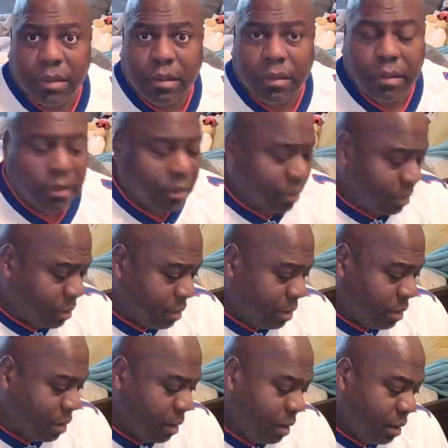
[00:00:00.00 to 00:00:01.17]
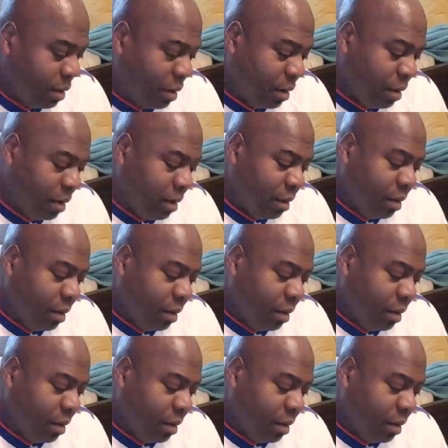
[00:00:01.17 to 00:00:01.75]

(no one is talking)